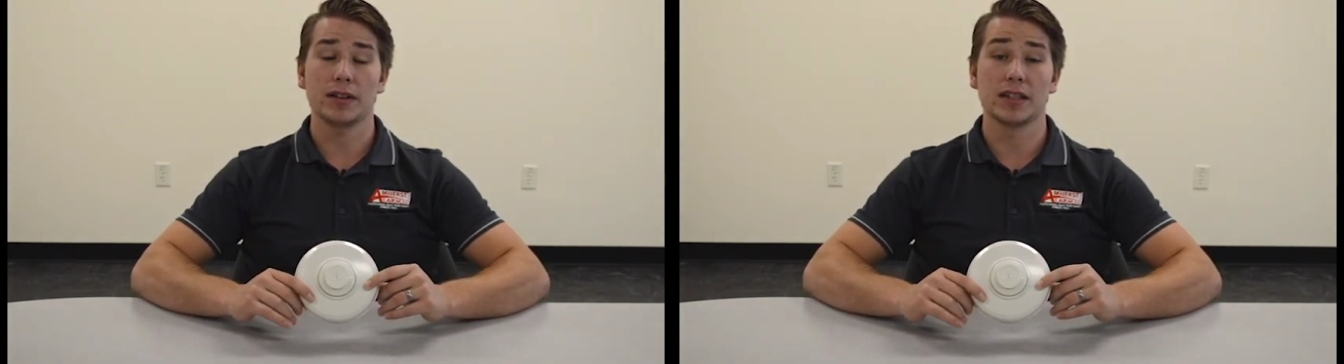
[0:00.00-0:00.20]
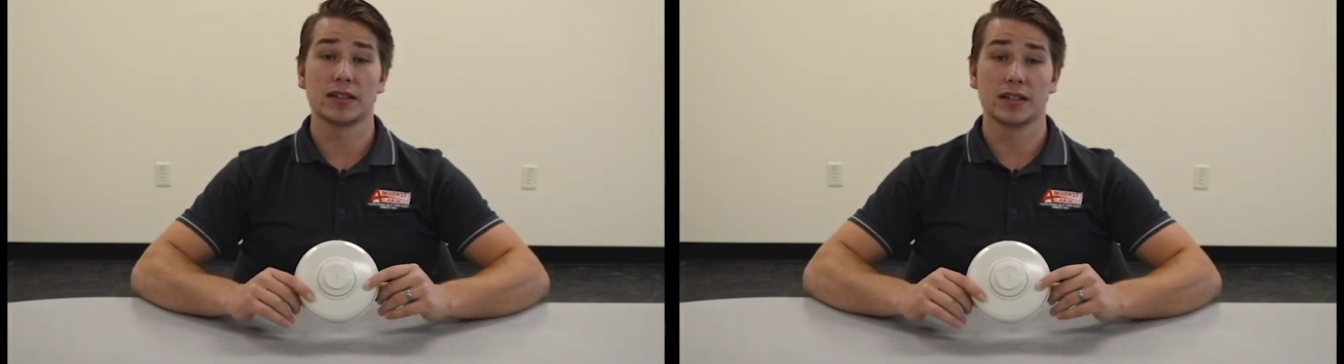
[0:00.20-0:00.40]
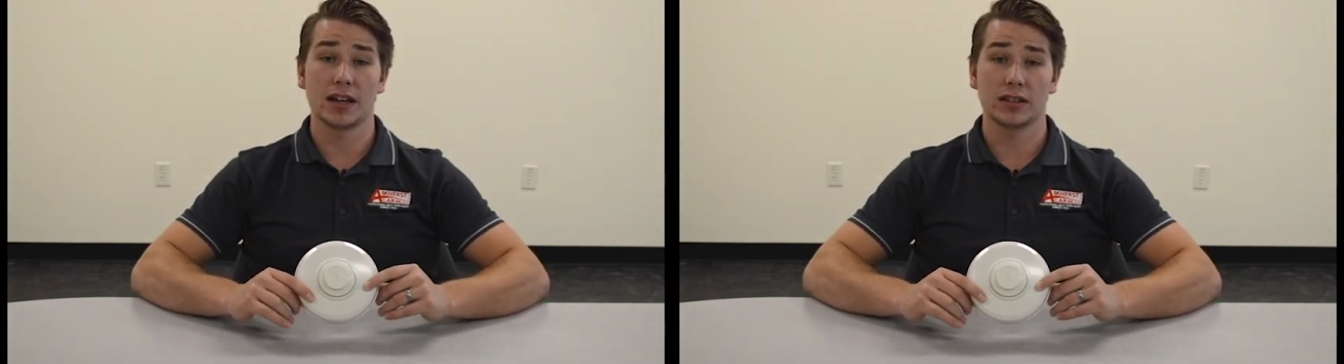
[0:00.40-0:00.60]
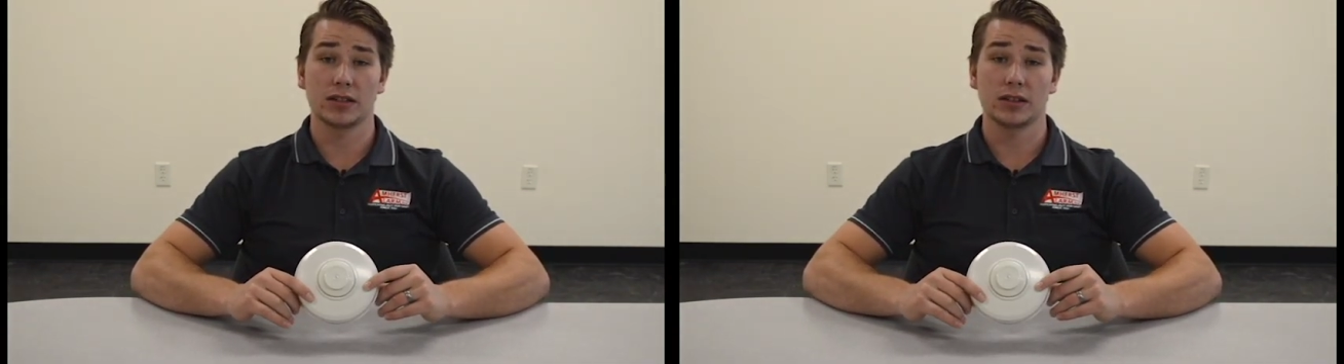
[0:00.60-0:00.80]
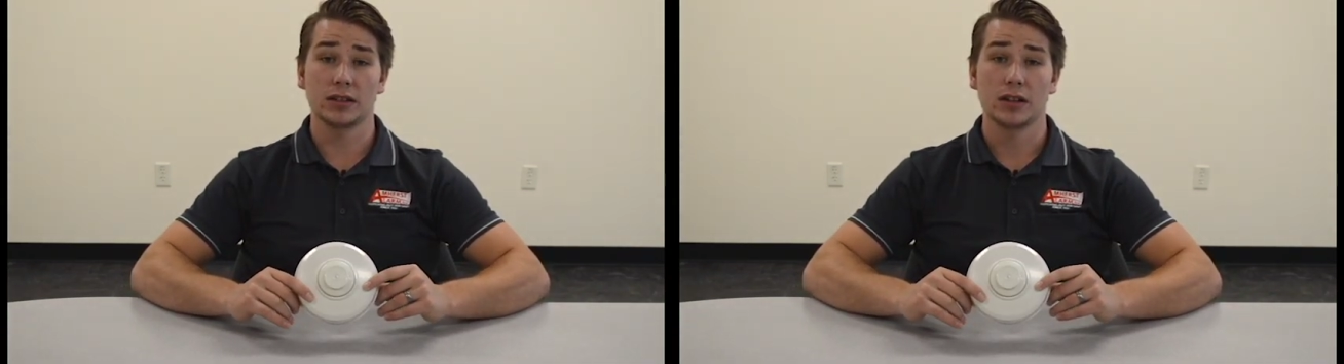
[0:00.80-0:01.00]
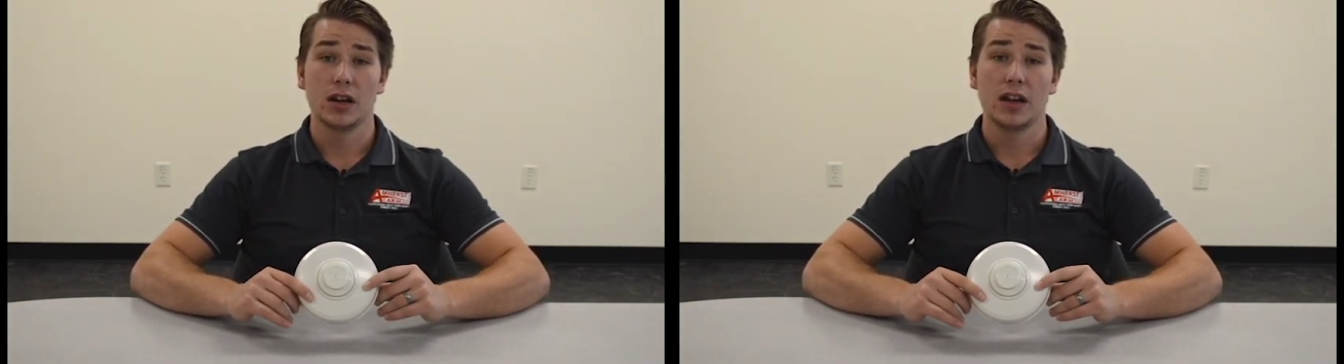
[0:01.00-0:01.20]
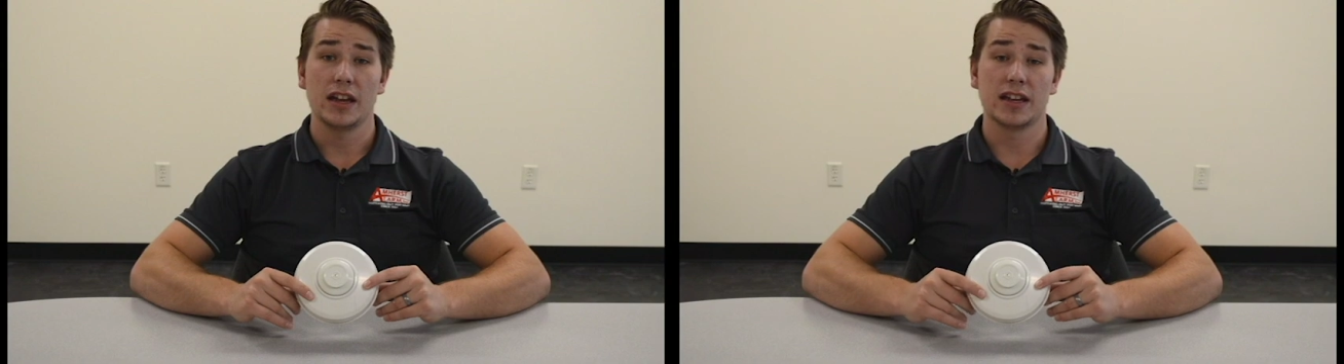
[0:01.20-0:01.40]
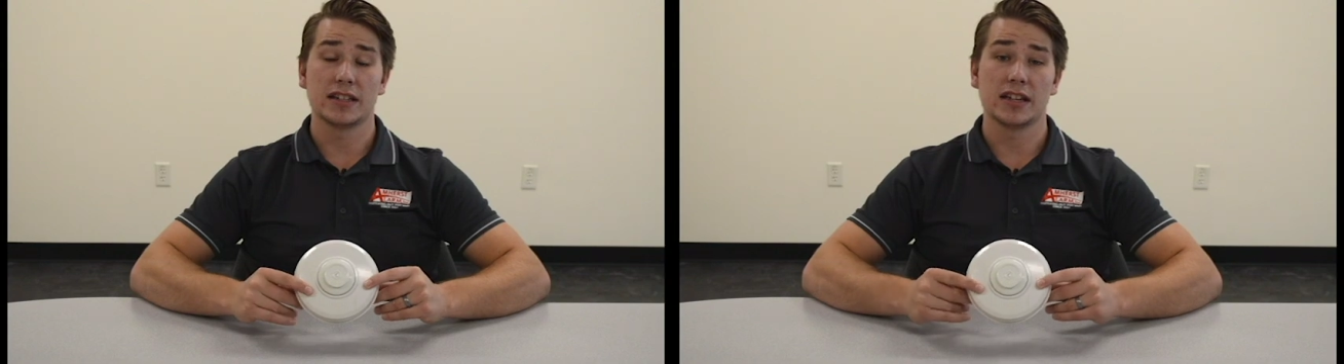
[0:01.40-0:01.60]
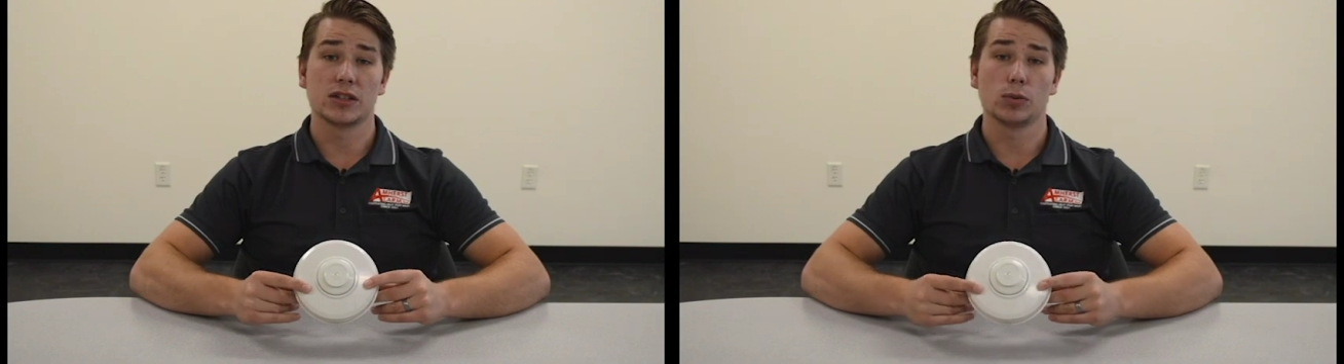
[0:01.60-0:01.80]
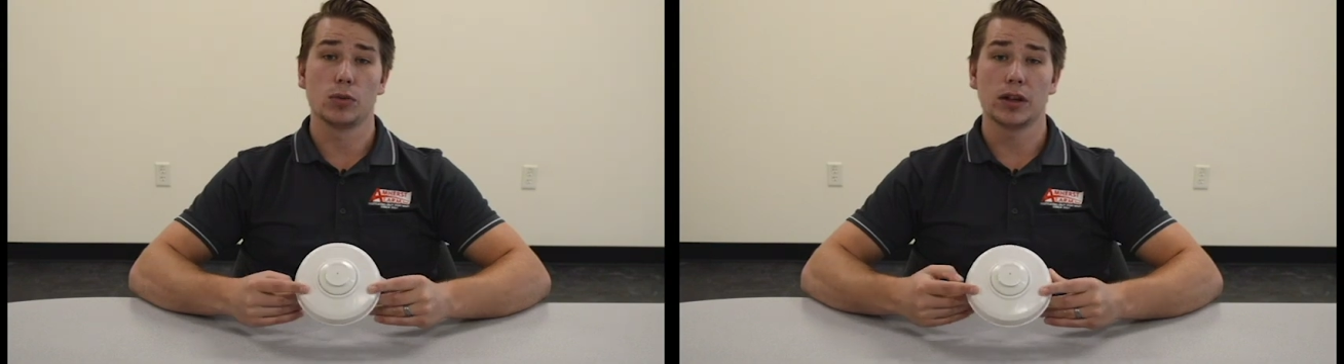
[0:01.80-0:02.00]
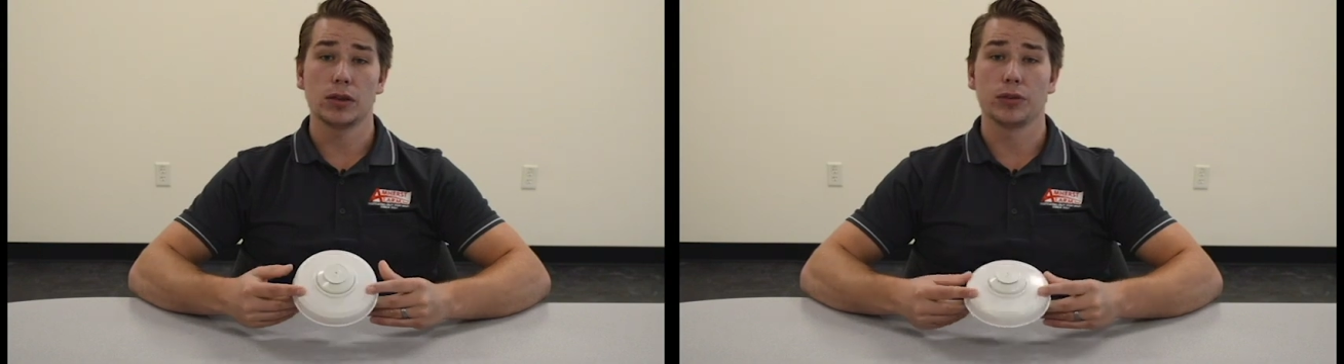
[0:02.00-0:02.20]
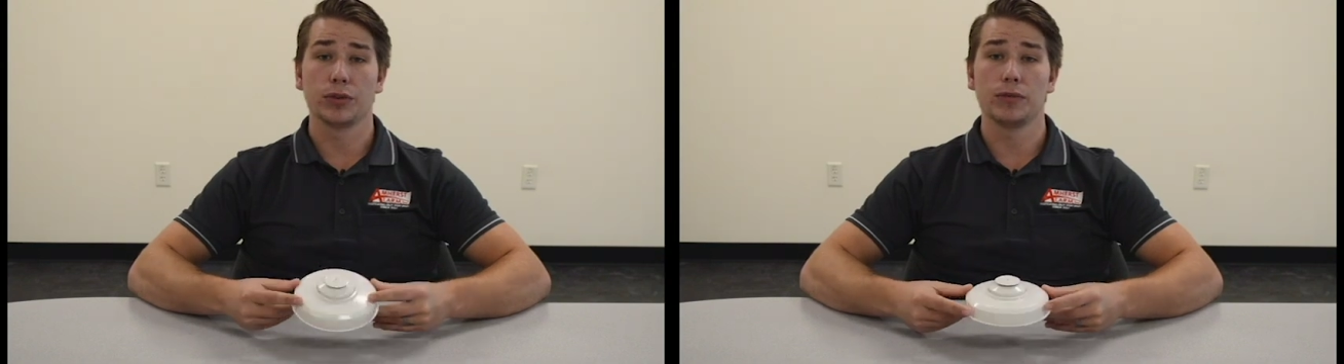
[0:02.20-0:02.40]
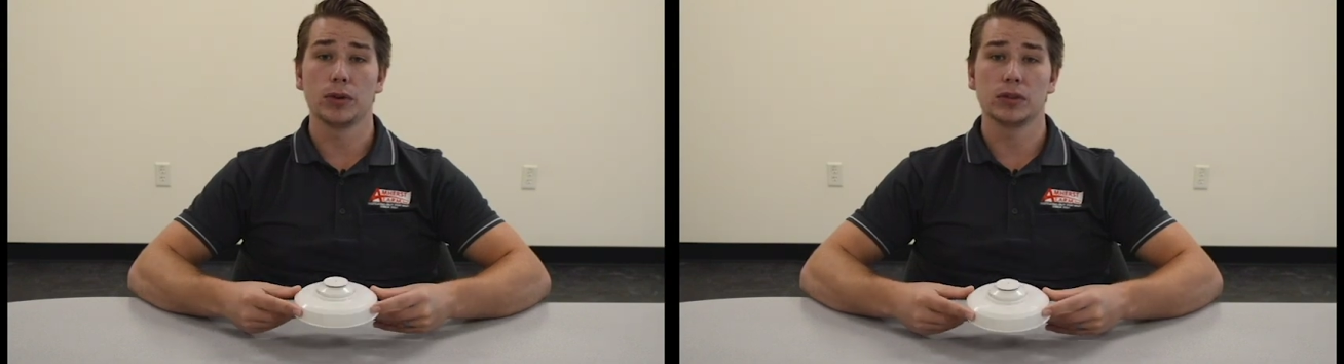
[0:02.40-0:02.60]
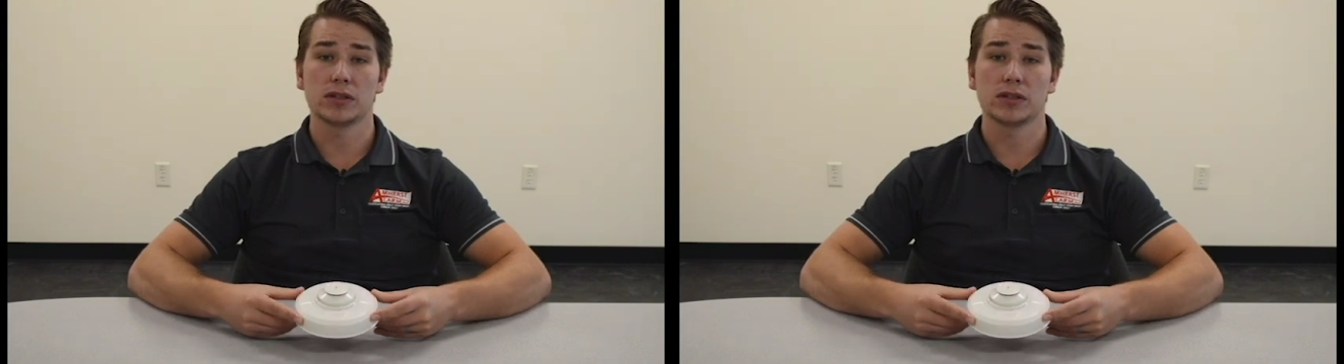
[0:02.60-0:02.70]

heat detector. It takes one 3-volt